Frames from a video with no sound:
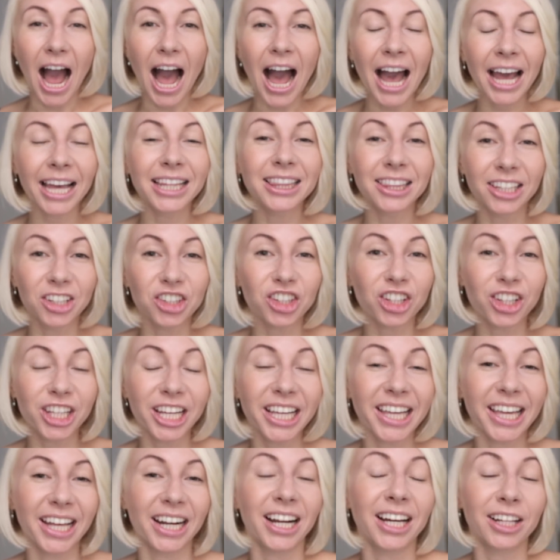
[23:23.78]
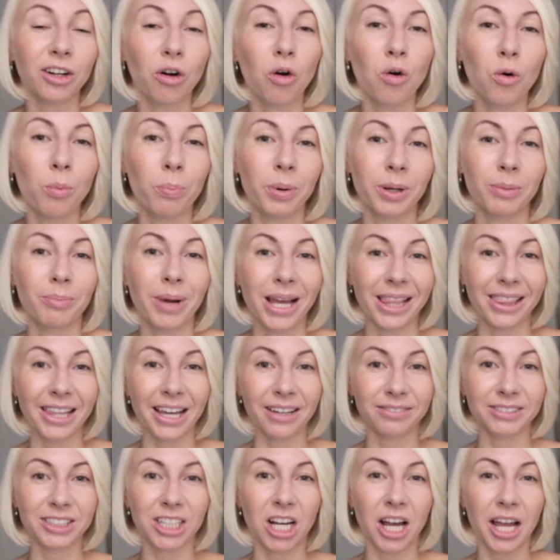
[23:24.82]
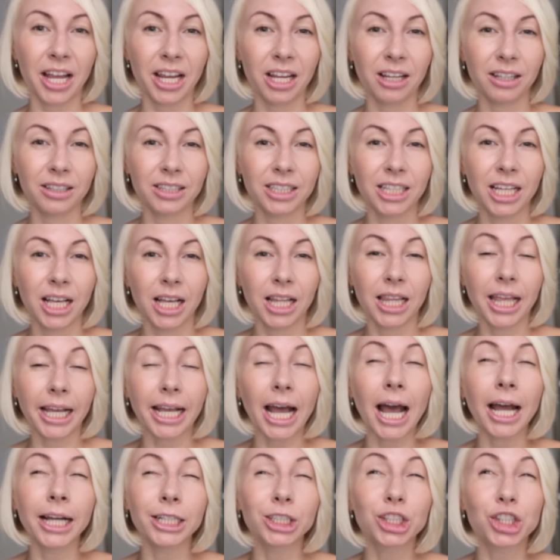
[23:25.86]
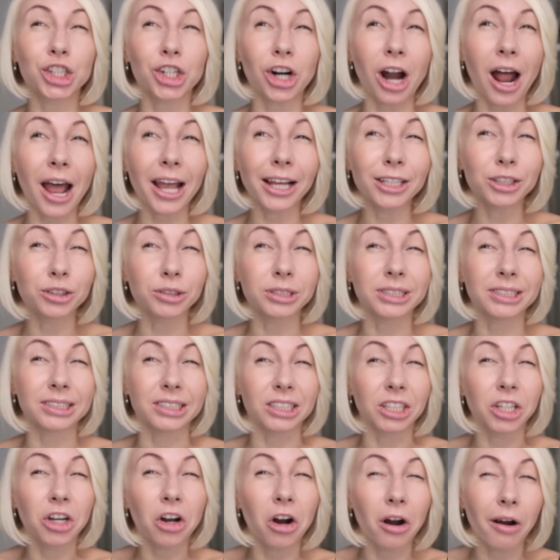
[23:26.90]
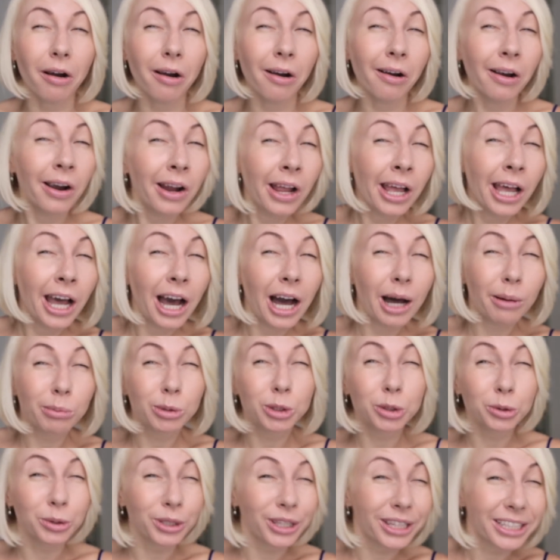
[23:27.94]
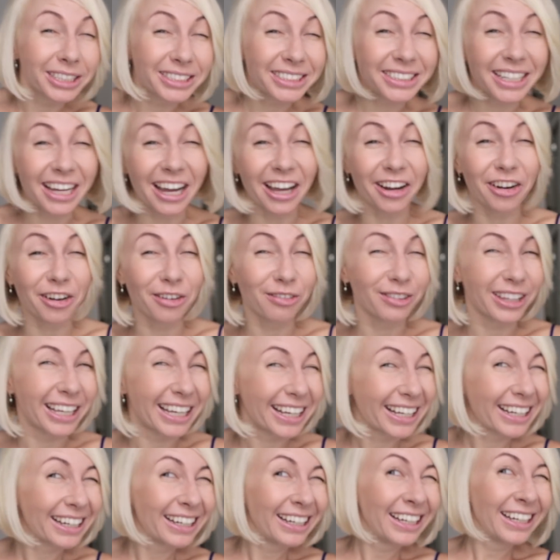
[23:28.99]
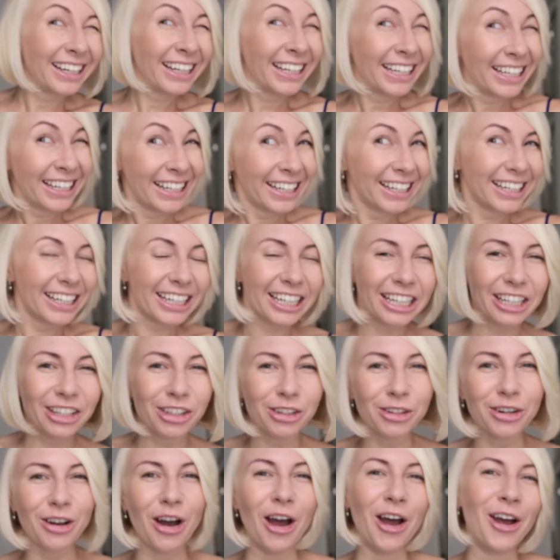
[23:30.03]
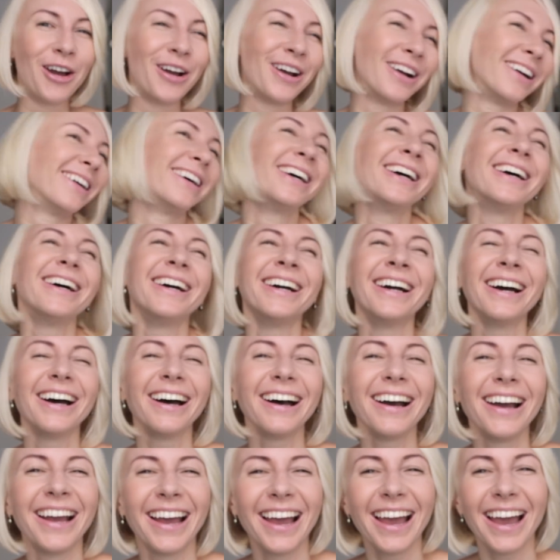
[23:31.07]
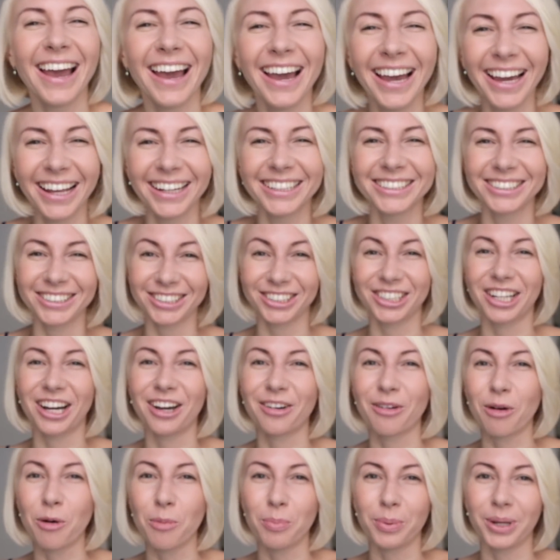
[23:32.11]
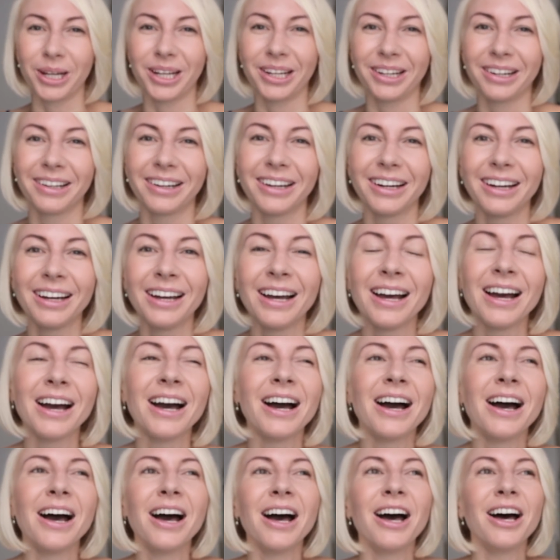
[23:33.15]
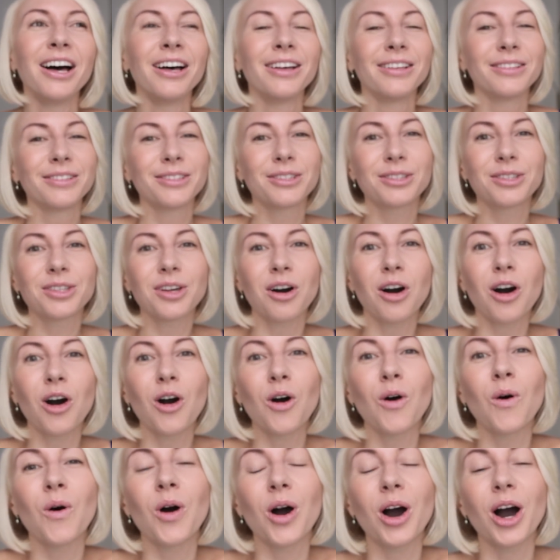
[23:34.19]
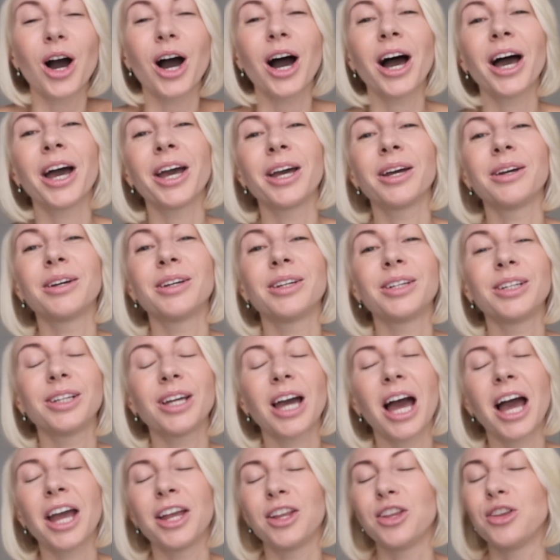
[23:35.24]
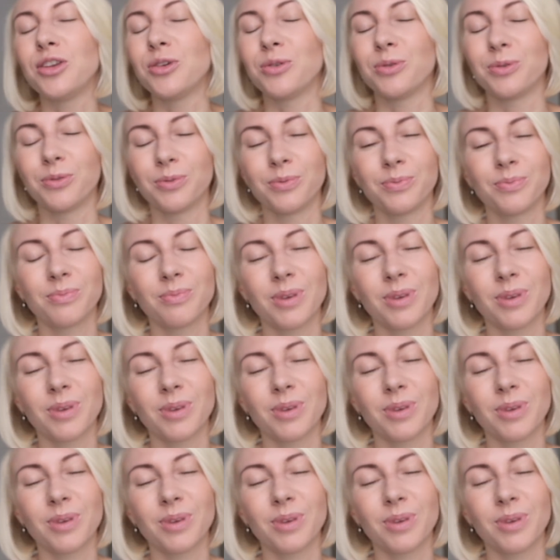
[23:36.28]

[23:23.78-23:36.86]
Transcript: I literally cannot open my left eye. Like, I try to see her, I'm doing this kind of like, you know, and it's not opening. So I knew